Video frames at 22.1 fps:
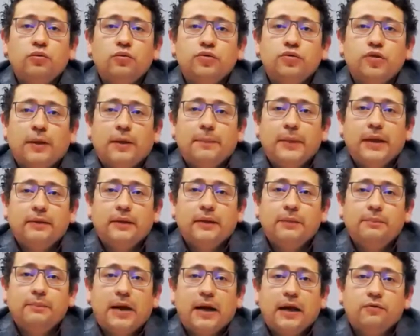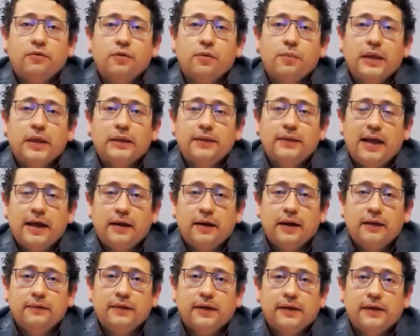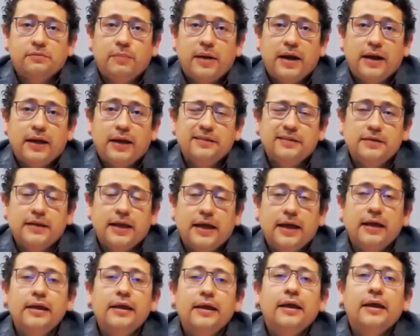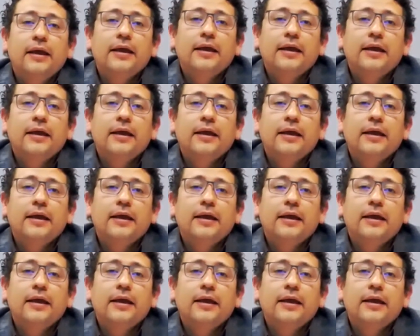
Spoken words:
what would be the series of recommendation of